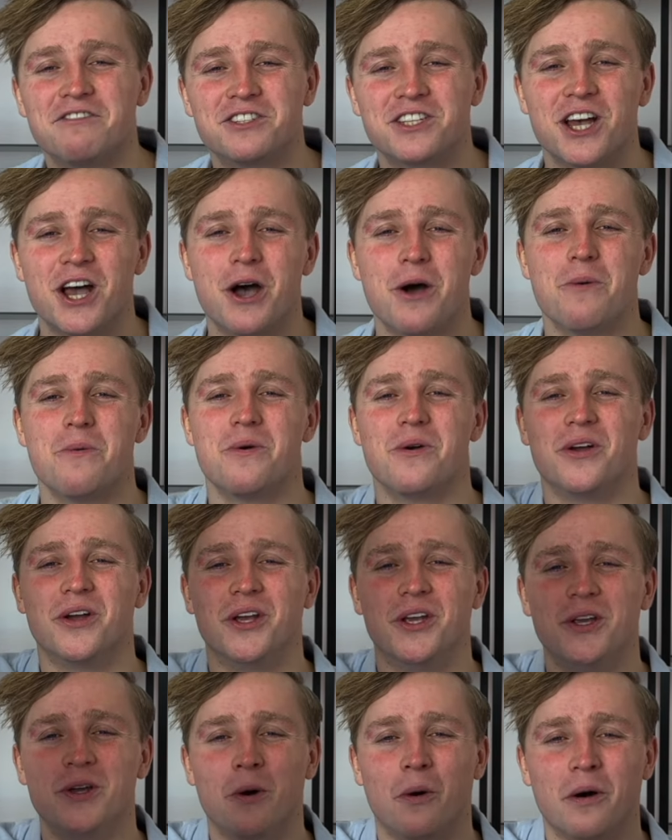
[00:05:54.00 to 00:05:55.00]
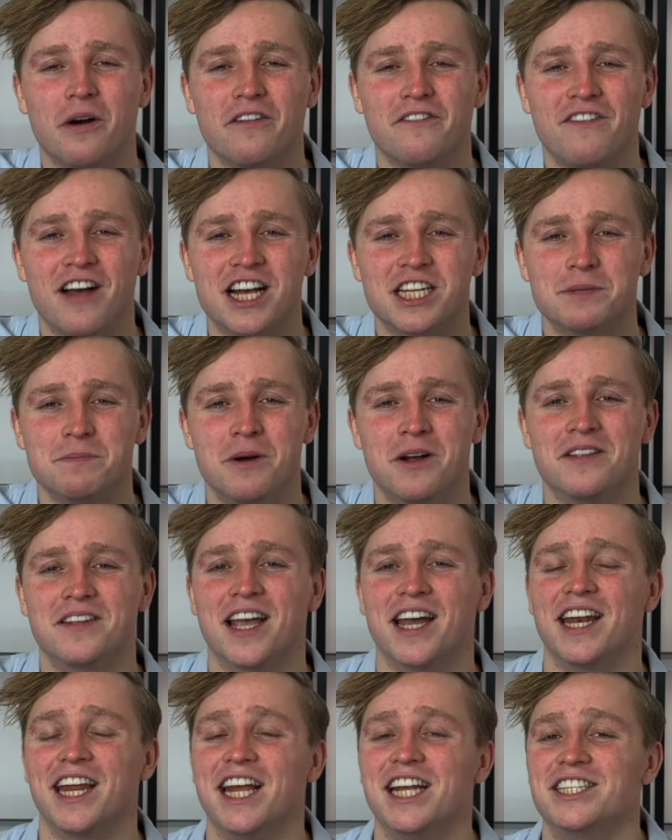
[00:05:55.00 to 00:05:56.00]
so, your investment
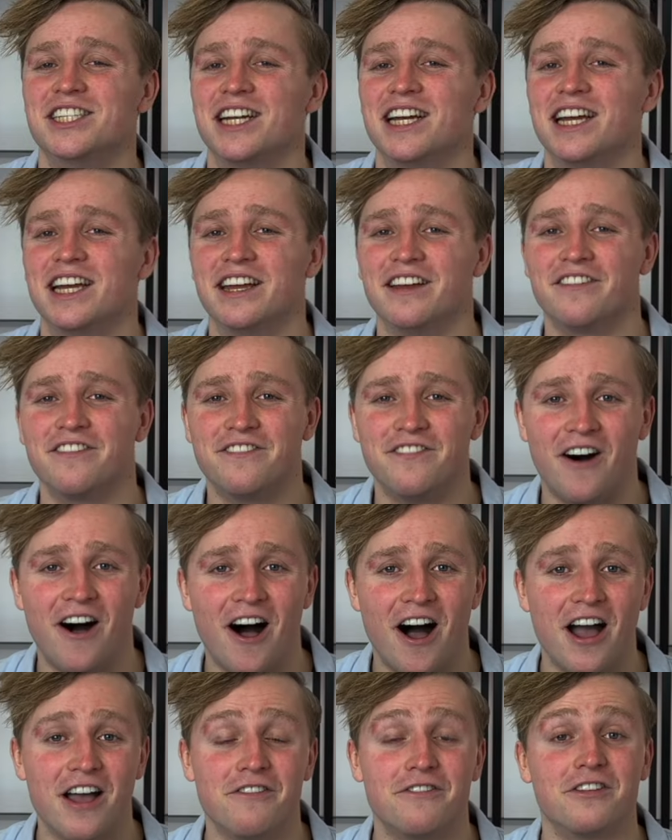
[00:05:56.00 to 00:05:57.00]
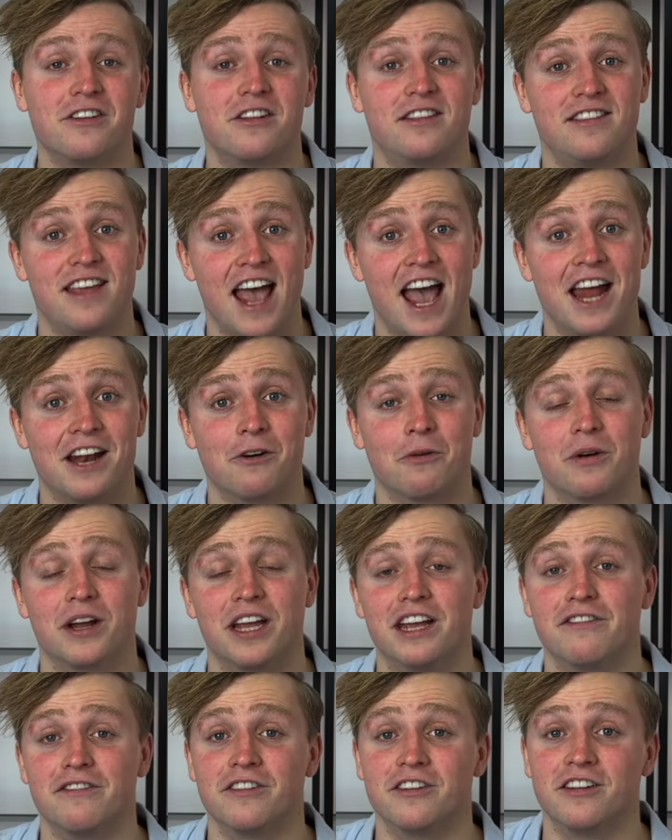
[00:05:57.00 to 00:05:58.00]
can easily 5, 10 or
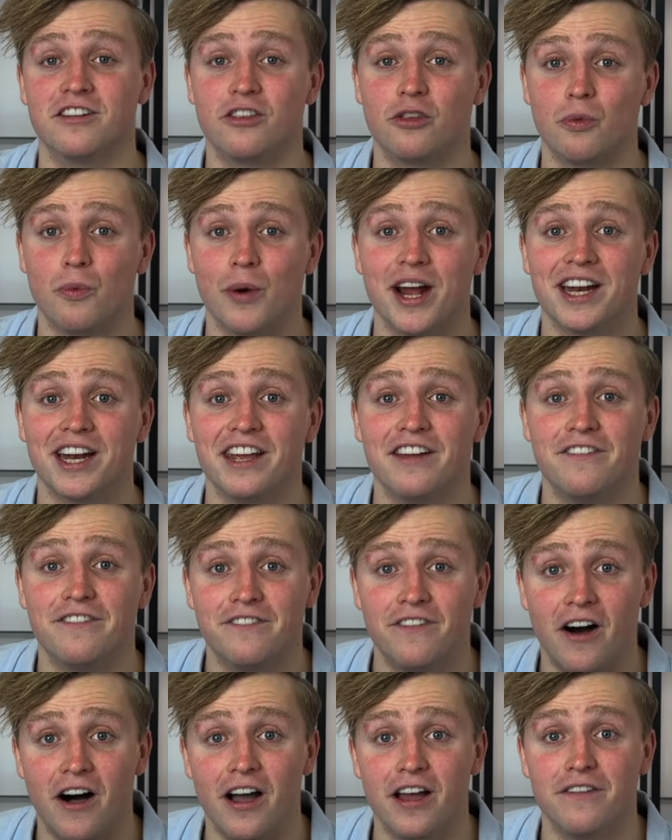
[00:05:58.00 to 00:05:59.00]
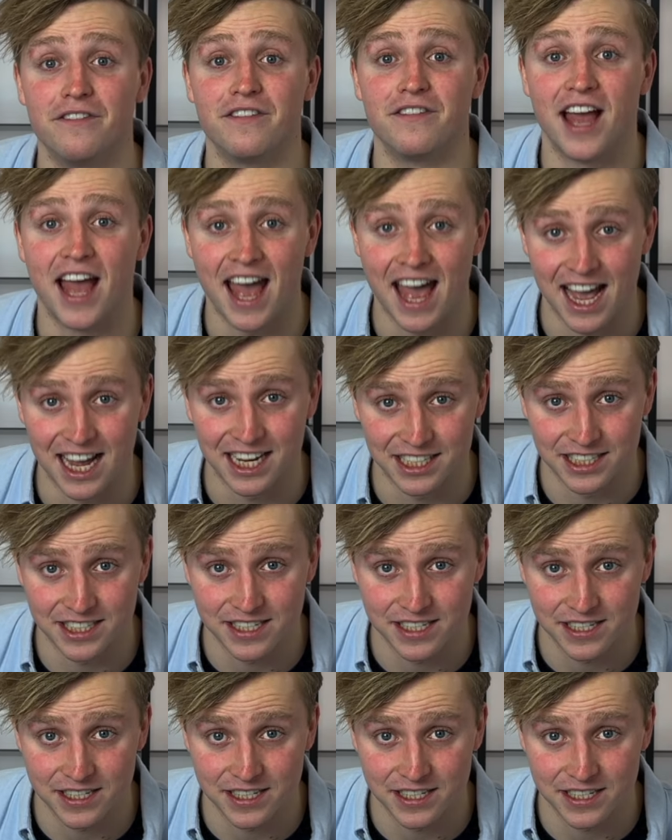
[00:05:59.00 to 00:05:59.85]
even 25x,